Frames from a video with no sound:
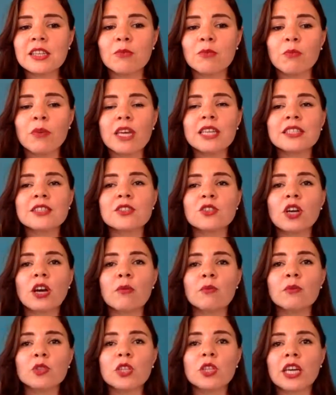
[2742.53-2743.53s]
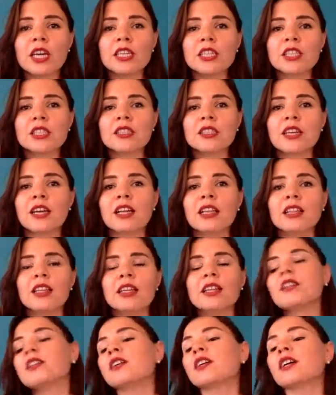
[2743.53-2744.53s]
He makes your communication
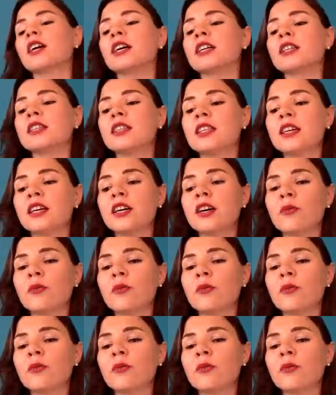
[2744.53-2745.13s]
clear and